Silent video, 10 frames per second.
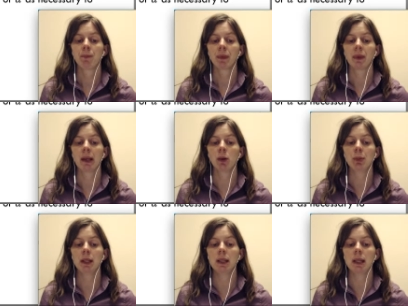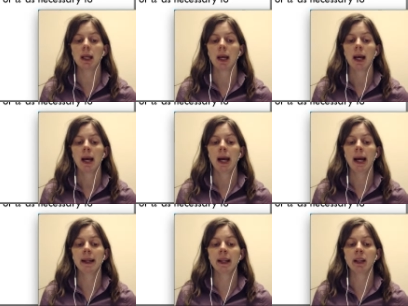That would be D. And
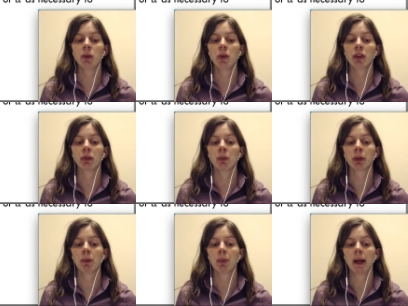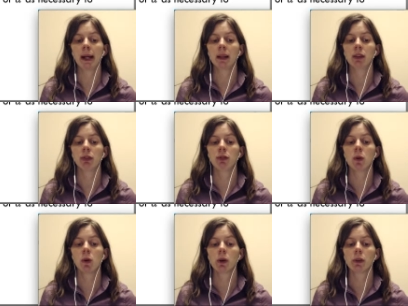then you would just multiply this
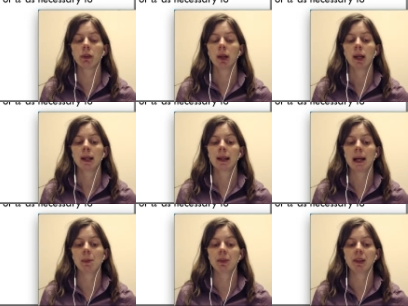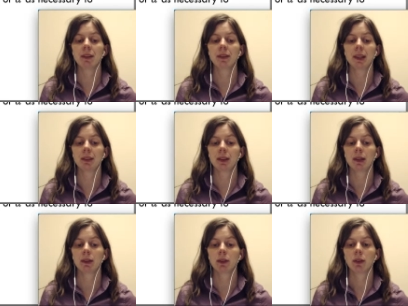force times this
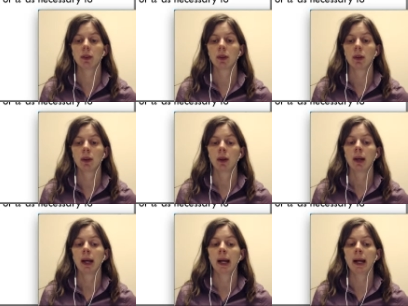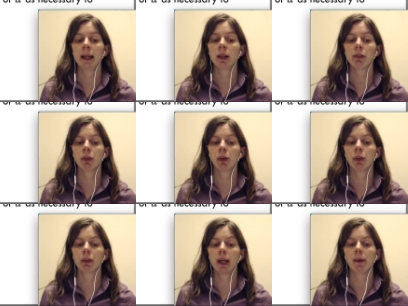distance. And then of course
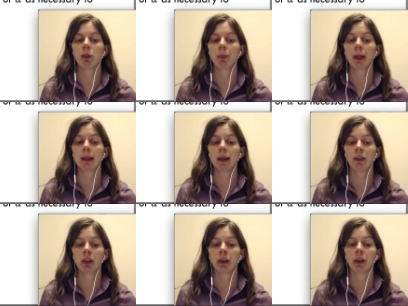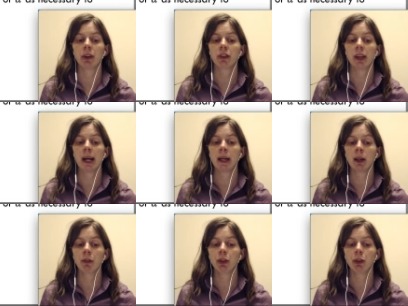you have to pay attention to the sign
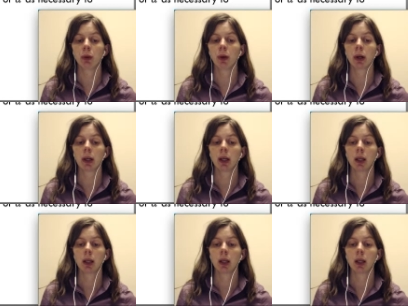of the torque.